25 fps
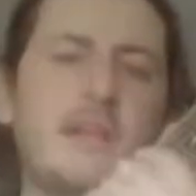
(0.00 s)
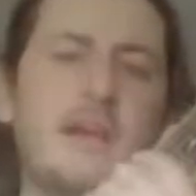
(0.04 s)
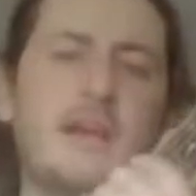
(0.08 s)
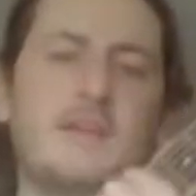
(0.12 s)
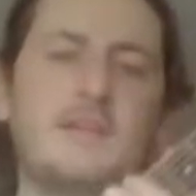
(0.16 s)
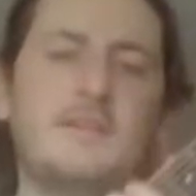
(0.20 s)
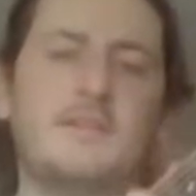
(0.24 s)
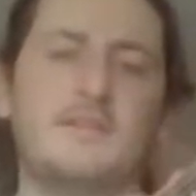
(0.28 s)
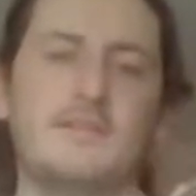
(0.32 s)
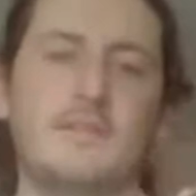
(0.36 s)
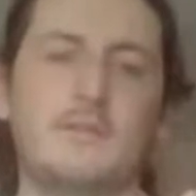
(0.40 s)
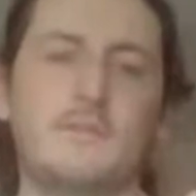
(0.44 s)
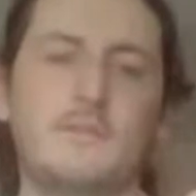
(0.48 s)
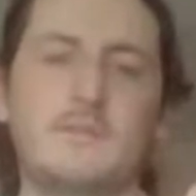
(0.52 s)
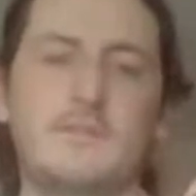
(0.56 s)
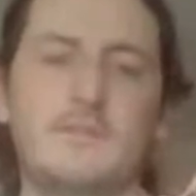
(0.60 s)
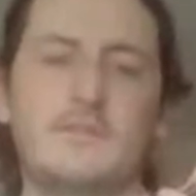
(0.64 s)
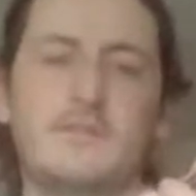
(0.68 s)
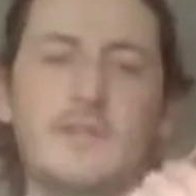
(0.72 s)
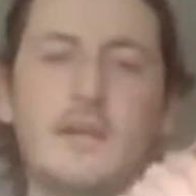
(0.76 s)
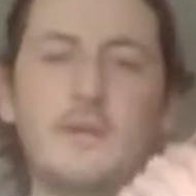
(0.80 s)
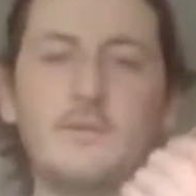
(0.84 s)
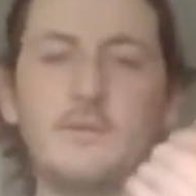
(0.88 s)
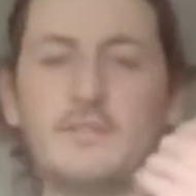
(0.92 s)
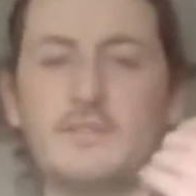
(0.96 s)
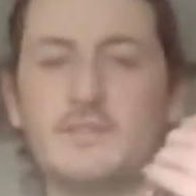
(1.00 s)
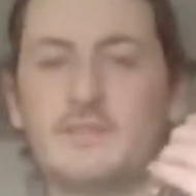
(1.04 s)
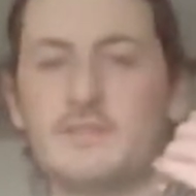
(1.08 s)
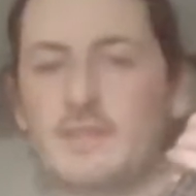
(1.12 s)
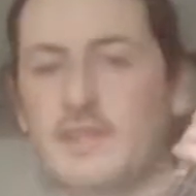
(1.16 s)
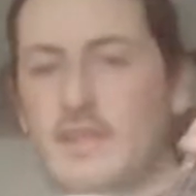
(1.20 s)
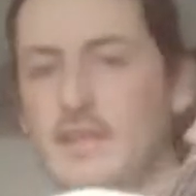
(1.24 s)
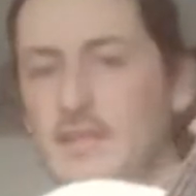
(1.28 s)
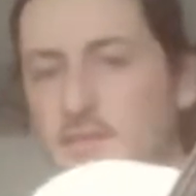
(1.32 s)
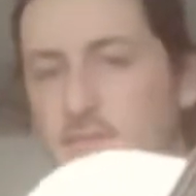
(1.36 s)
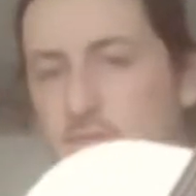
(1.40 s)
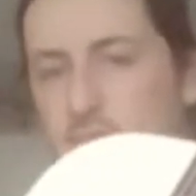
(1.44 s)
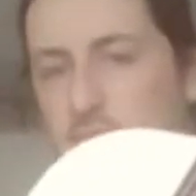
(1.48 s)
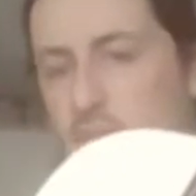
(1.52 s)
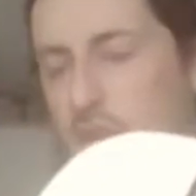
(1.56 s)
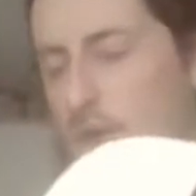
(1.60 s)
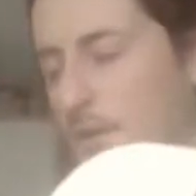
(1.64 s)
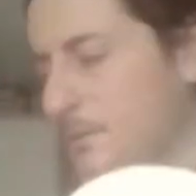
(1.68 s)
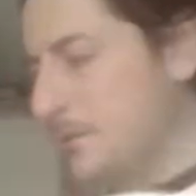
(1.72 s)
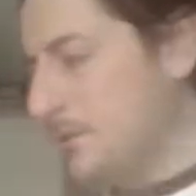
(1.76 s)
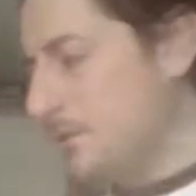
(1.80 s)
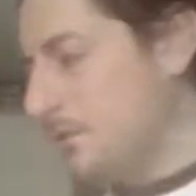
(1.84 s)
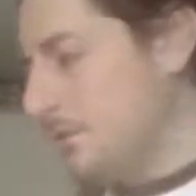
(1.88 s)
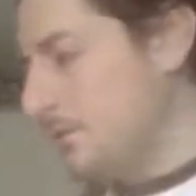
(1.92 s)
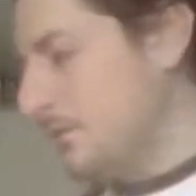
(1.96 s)
nice. I would say
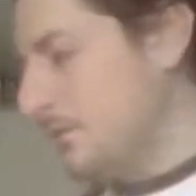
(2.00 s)
I would